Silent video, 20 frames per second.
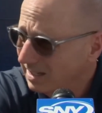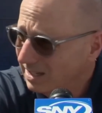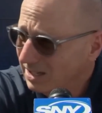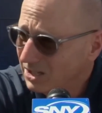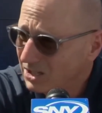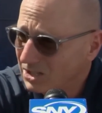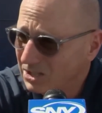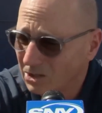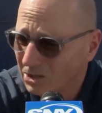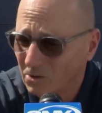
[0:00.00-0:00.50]

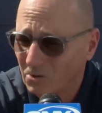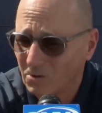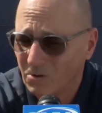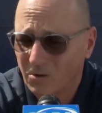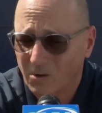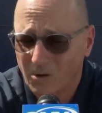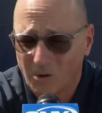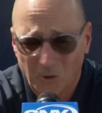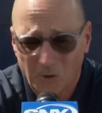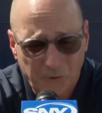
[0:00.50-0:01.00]
so
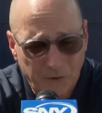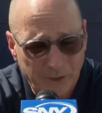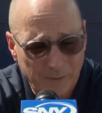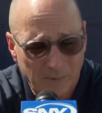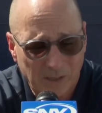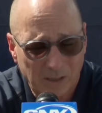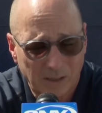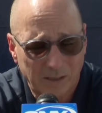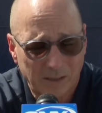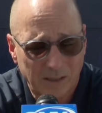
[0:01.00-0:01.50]

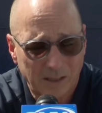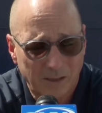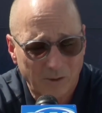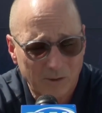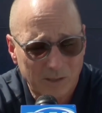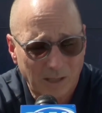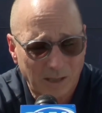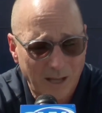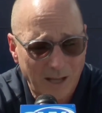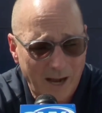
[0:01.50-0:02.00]
ultimately
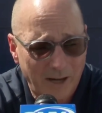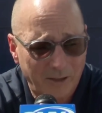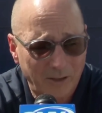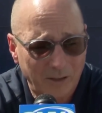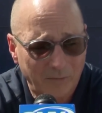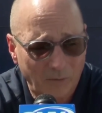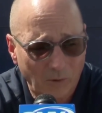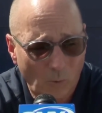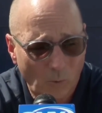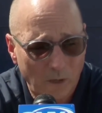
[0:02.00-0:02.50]
there's a lot of
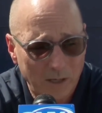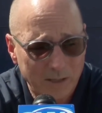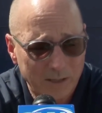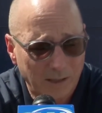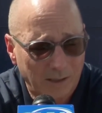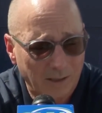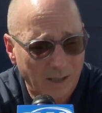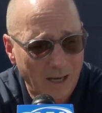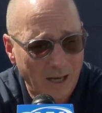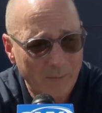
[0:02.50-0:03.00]
different ways to
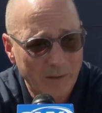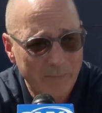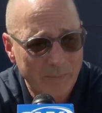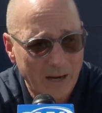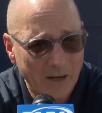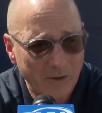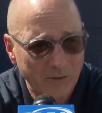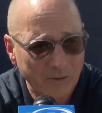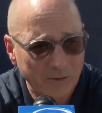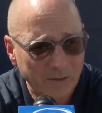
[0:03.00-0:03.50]
climb the
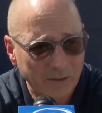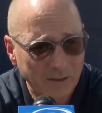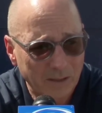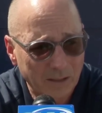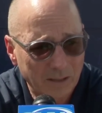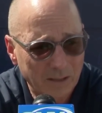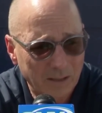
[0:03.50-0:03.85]
mountain,